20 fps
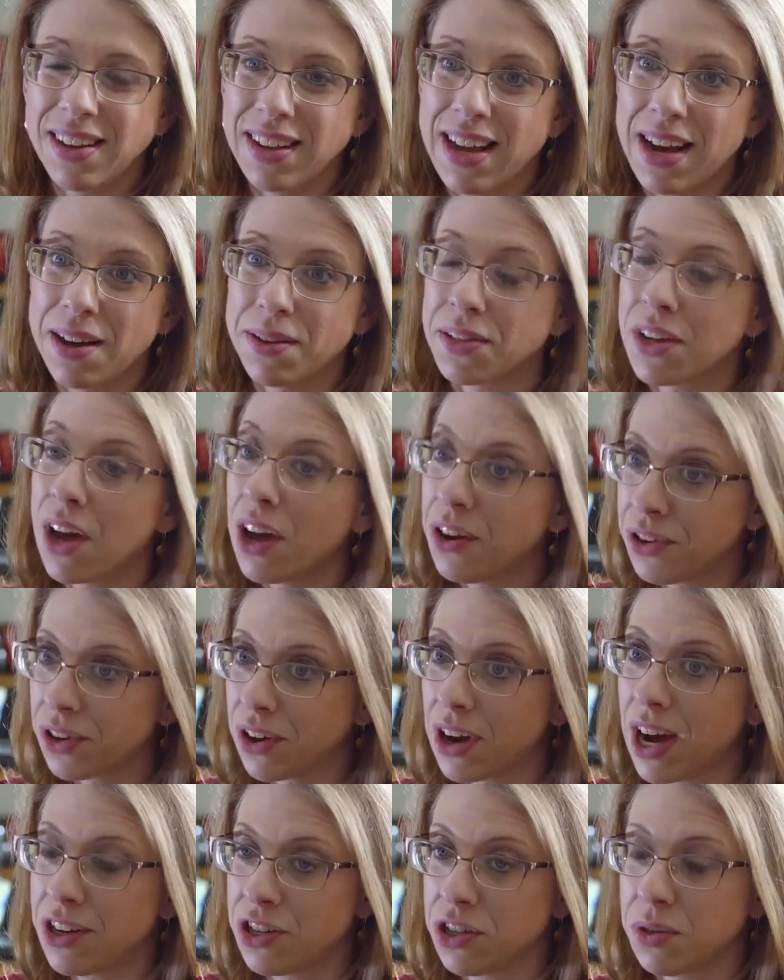allows
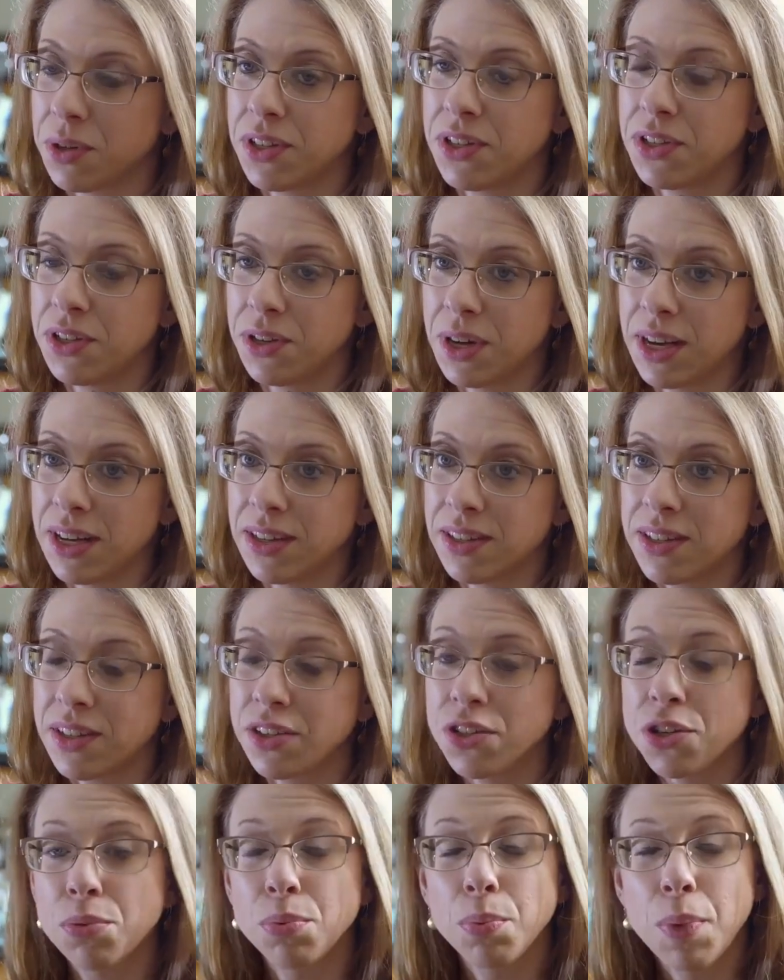undergraduate
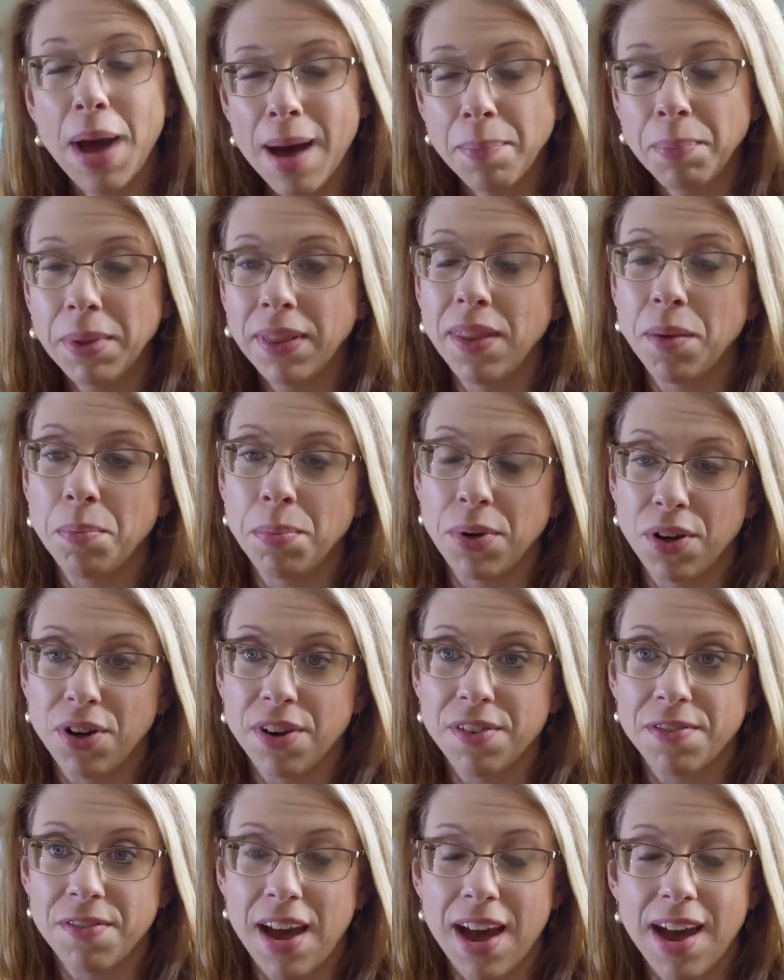students to rapidly
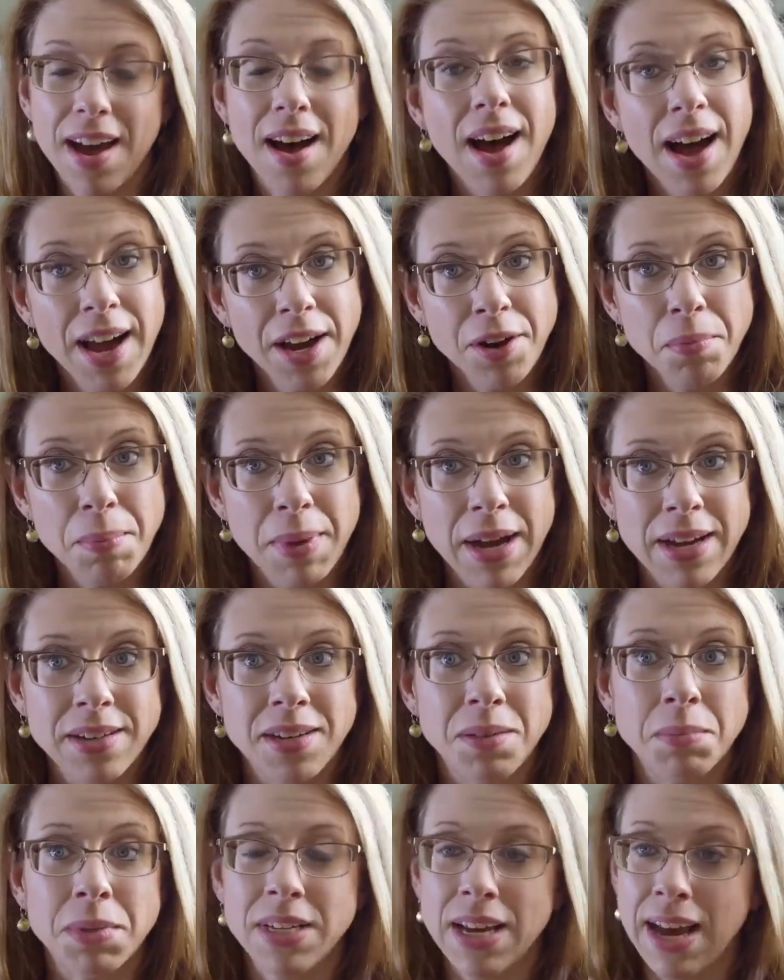purify iron
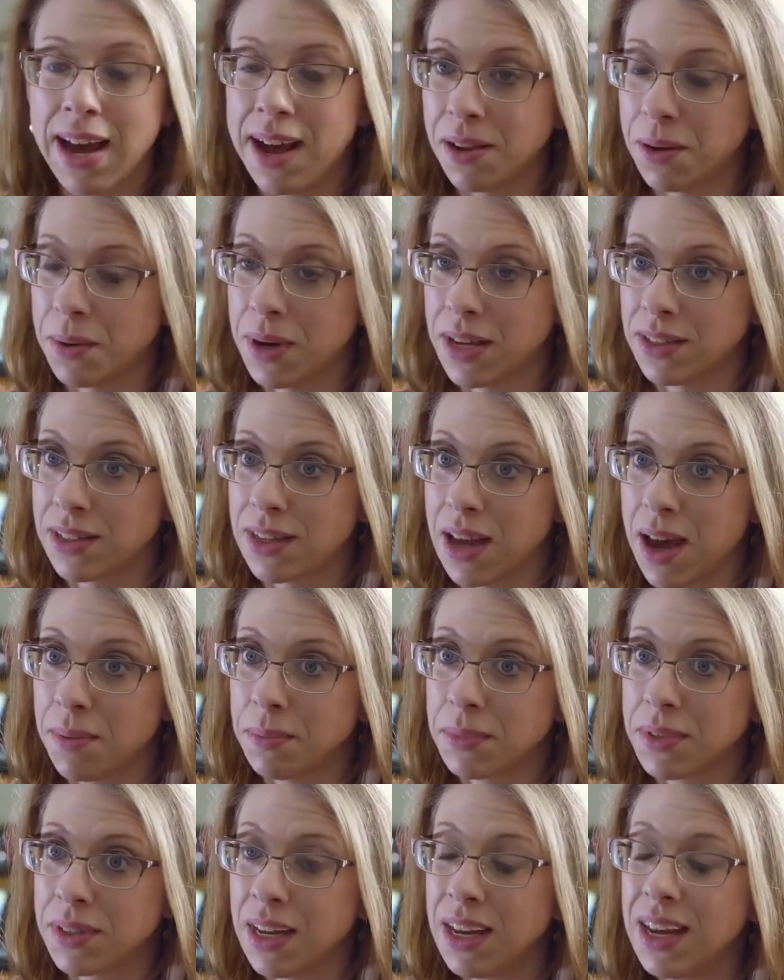binding
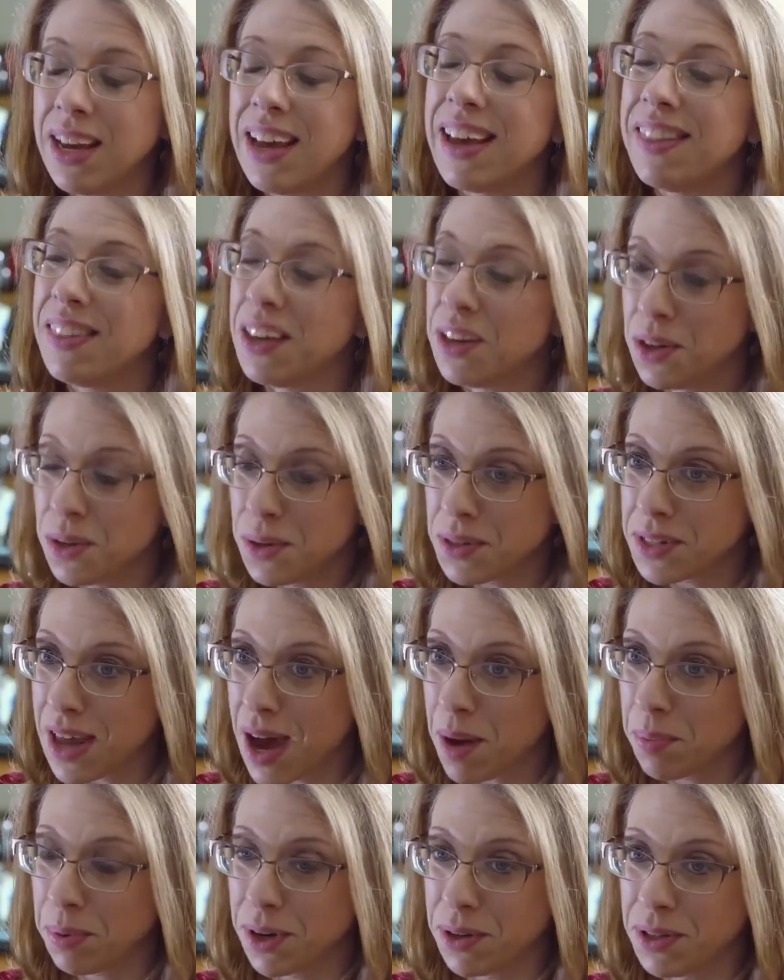metalloenzymes and then use
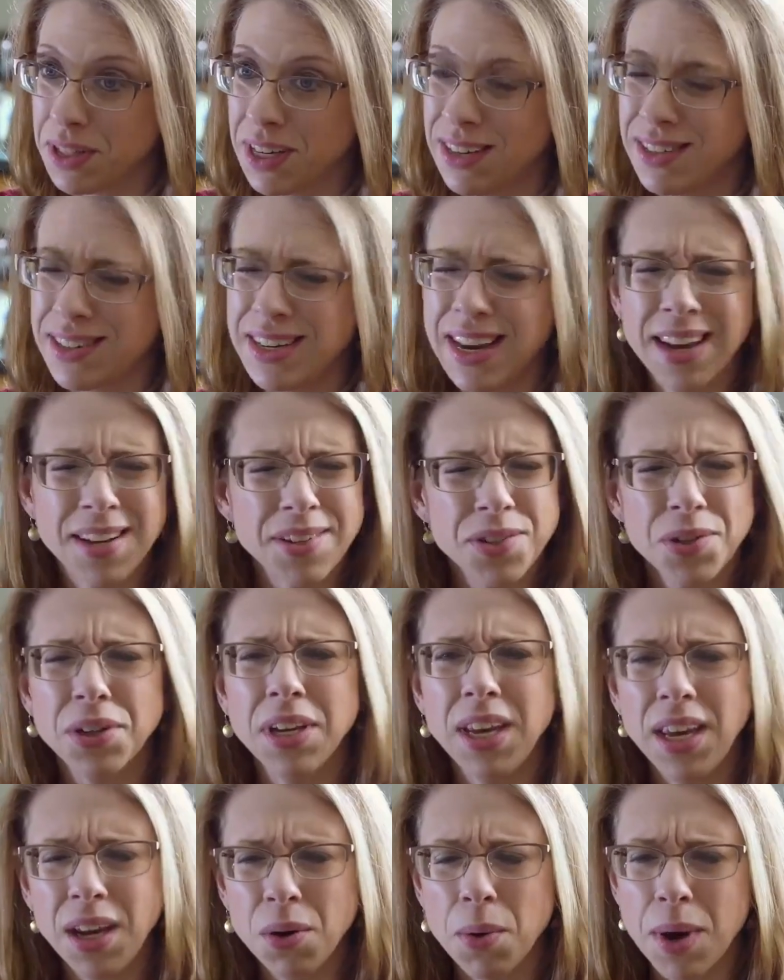that protein to answer
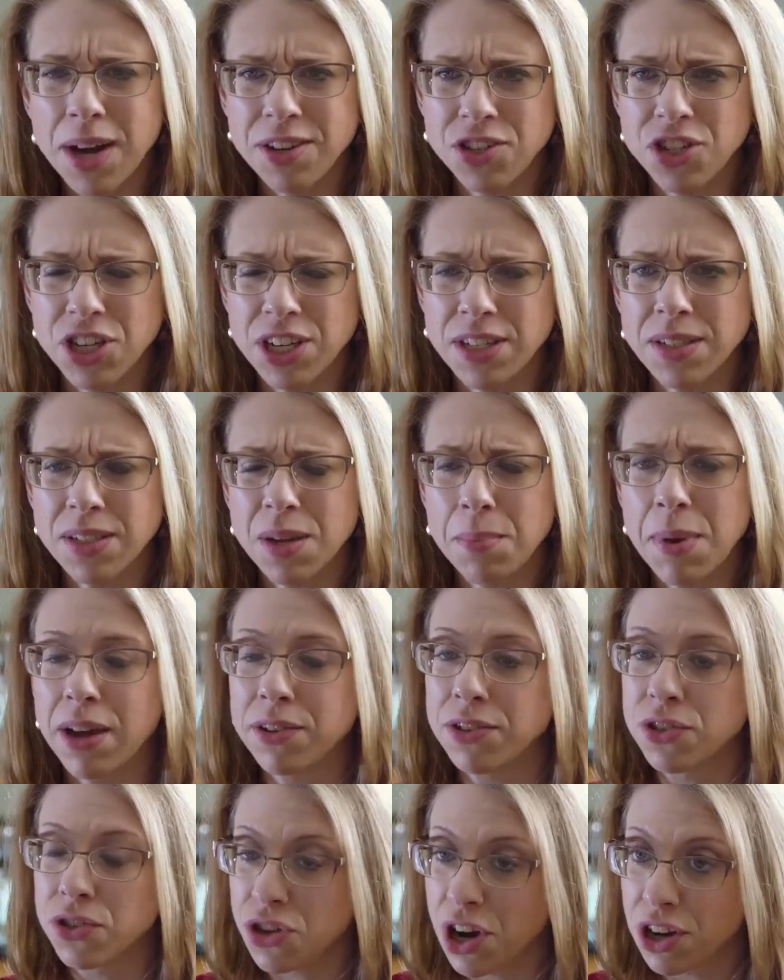key questions
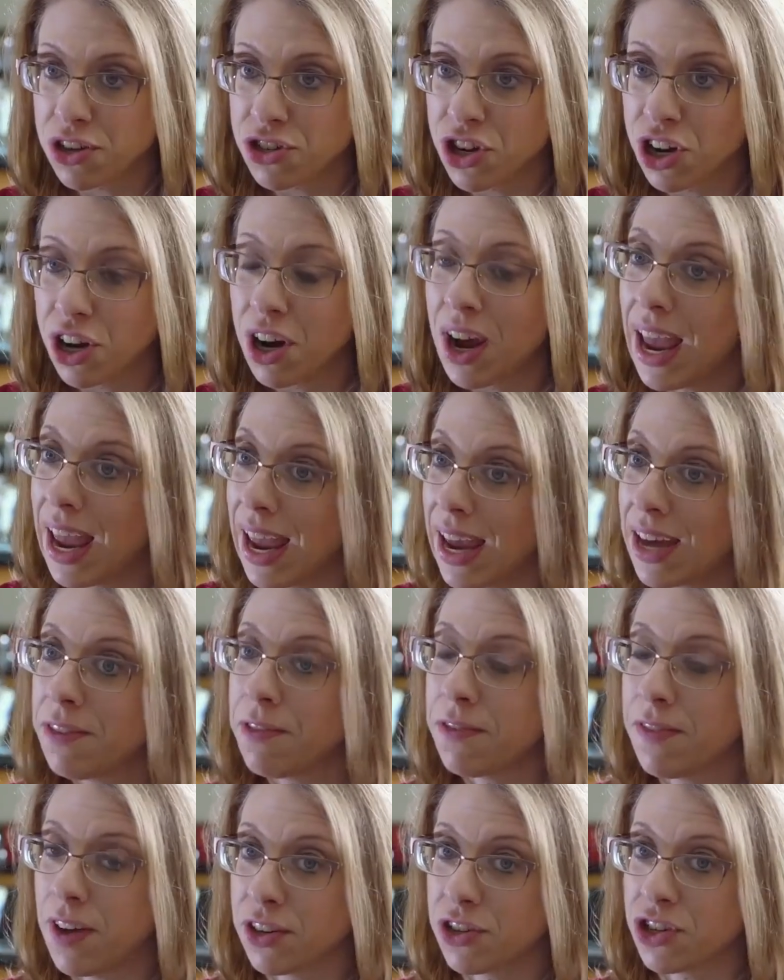about structure
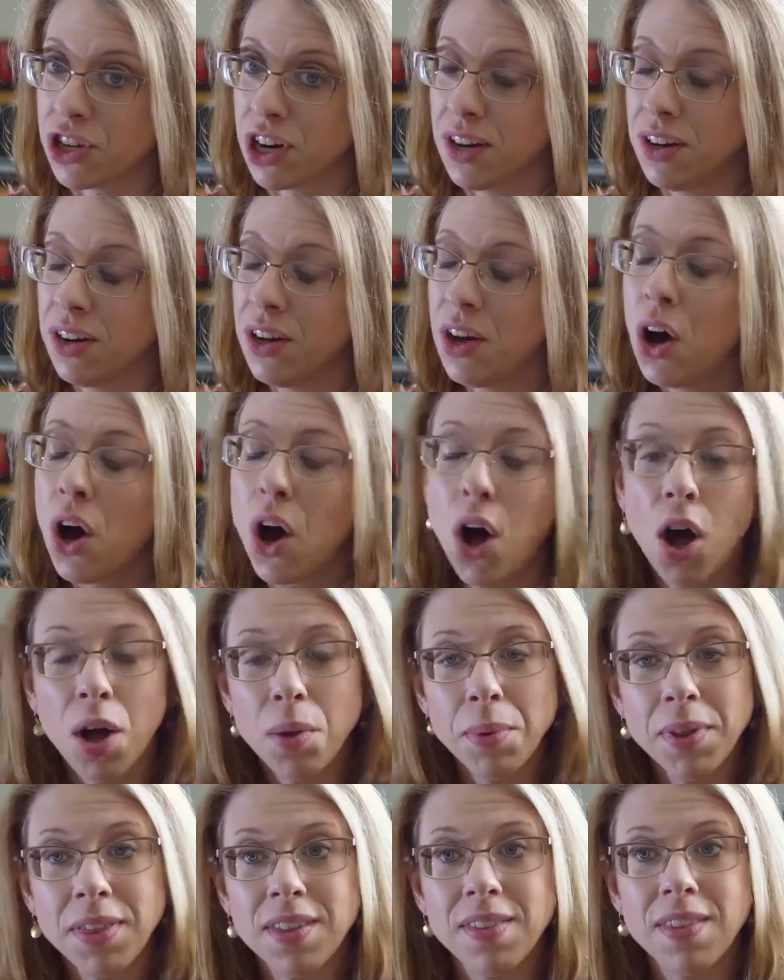and function,
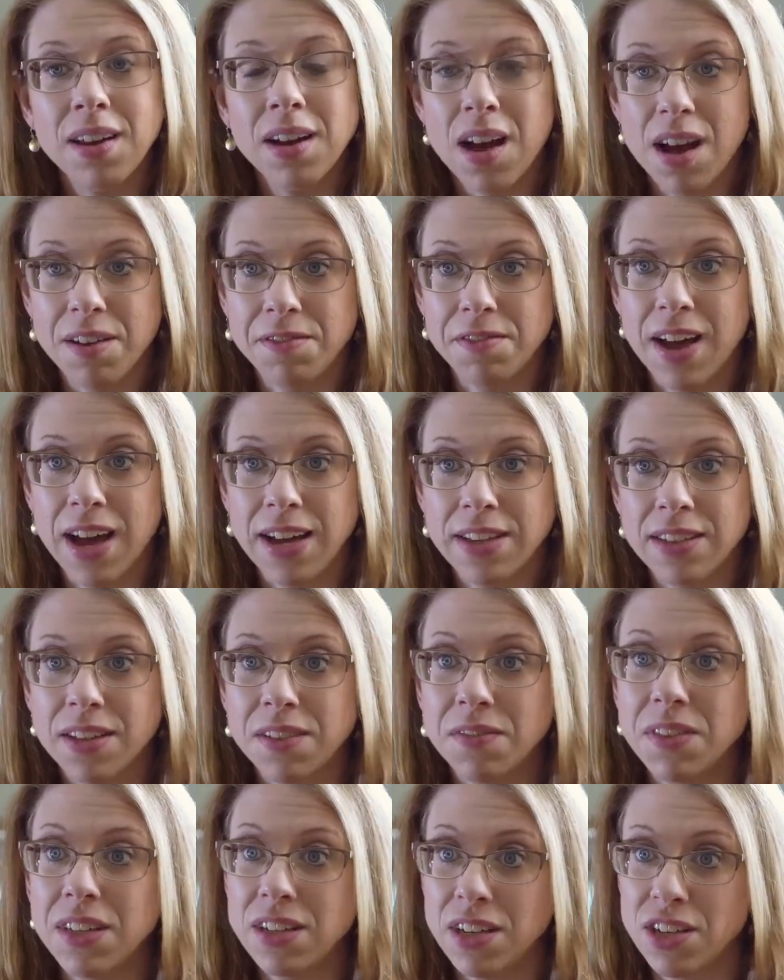all within the confines
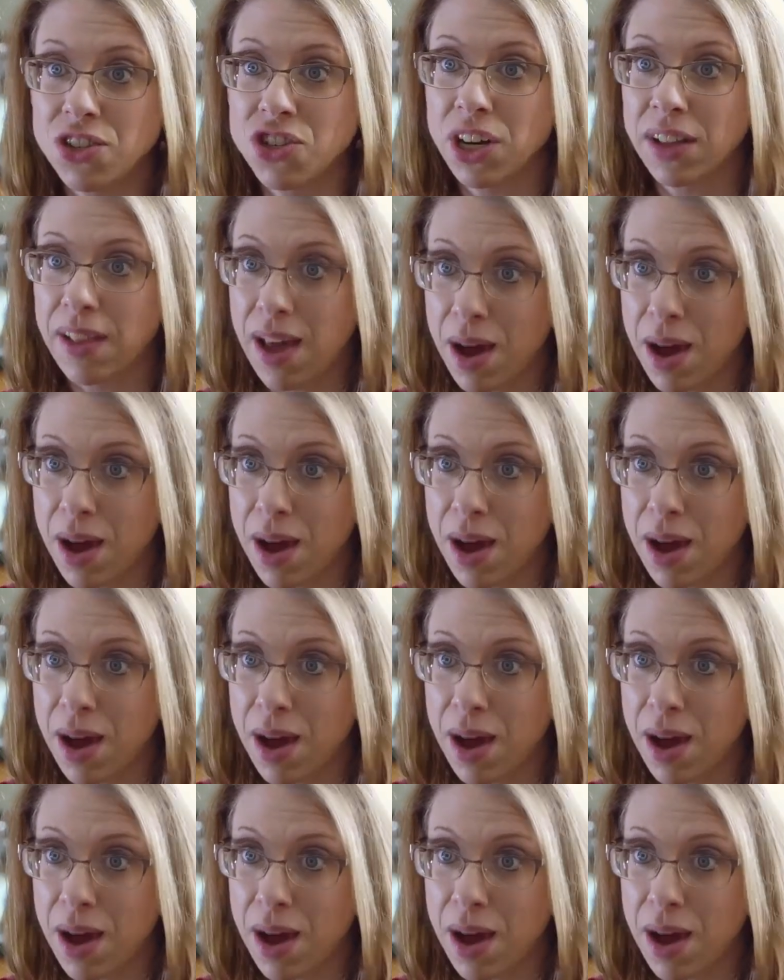of the teaching